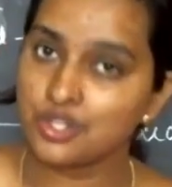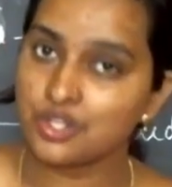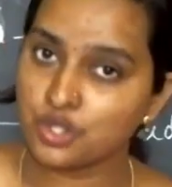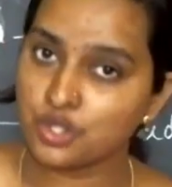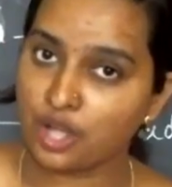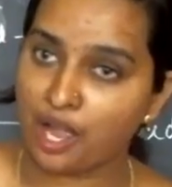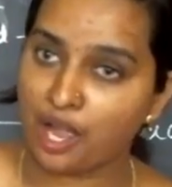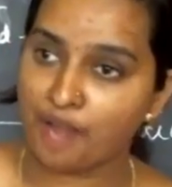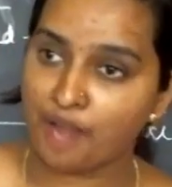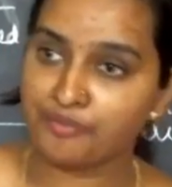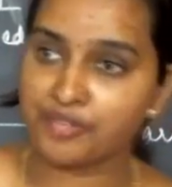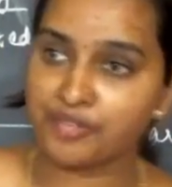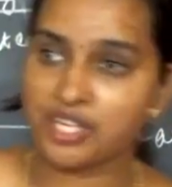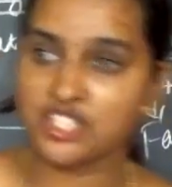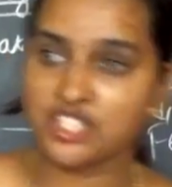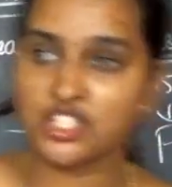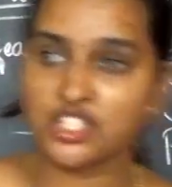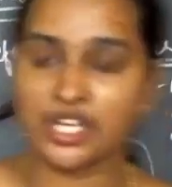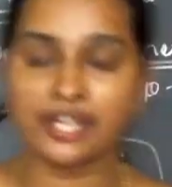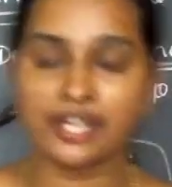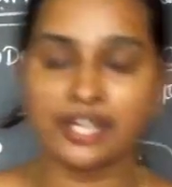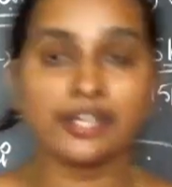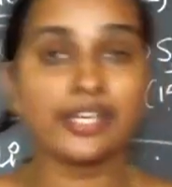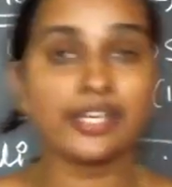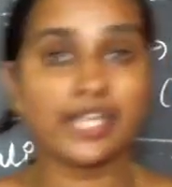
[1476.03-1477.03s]
So after
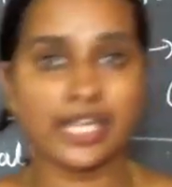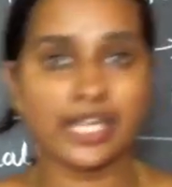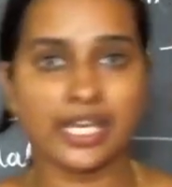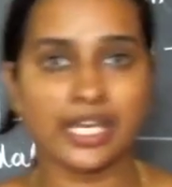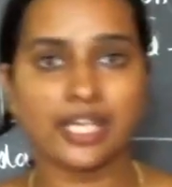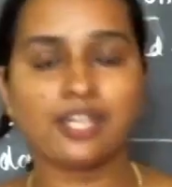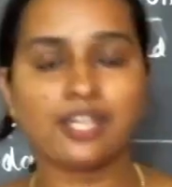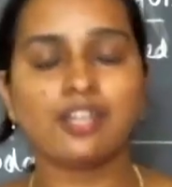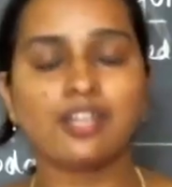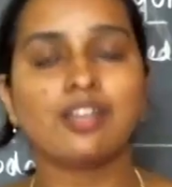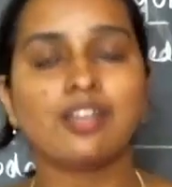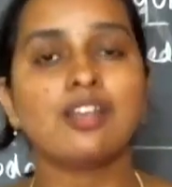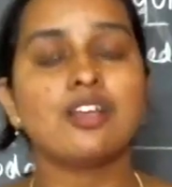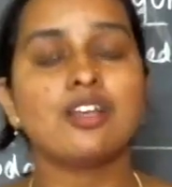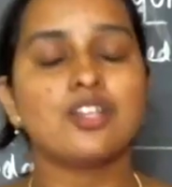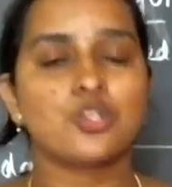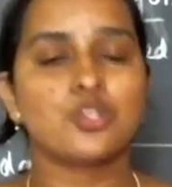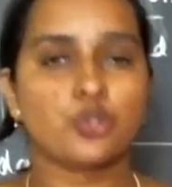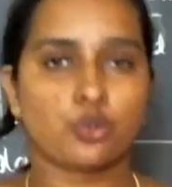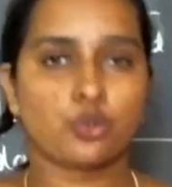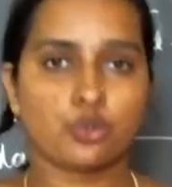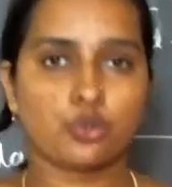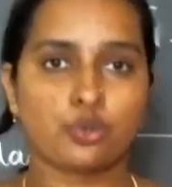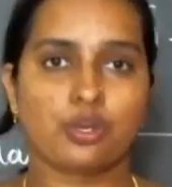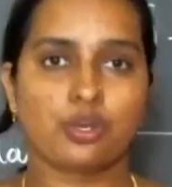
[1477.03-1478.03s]
Jahangir,
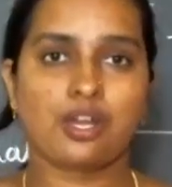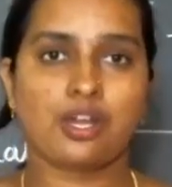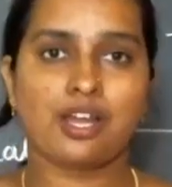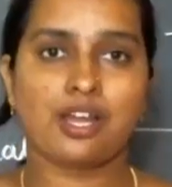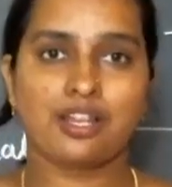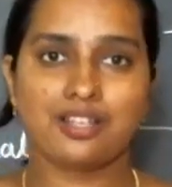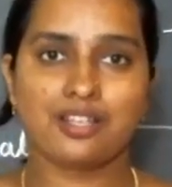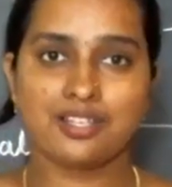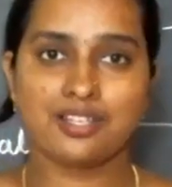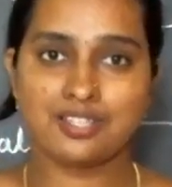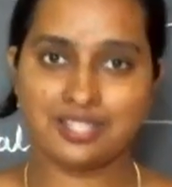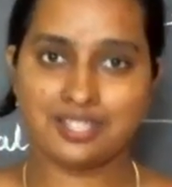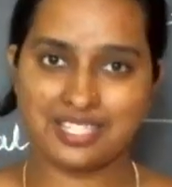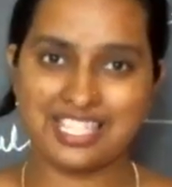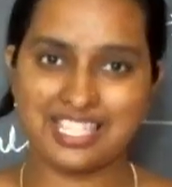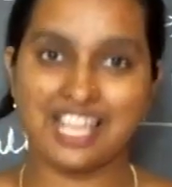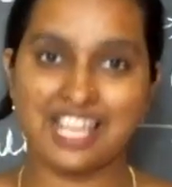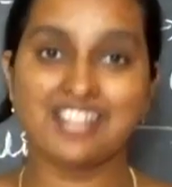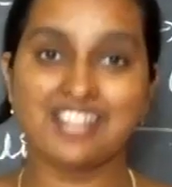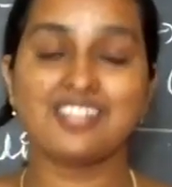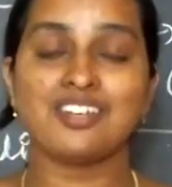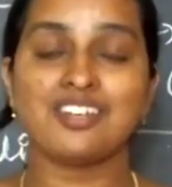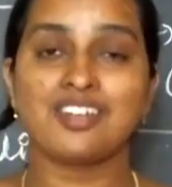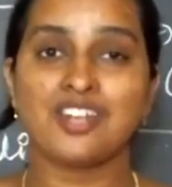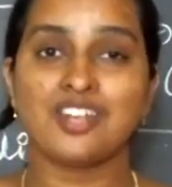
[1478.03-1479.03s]
his
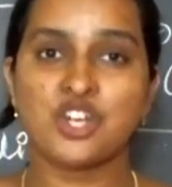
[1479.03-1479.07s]
son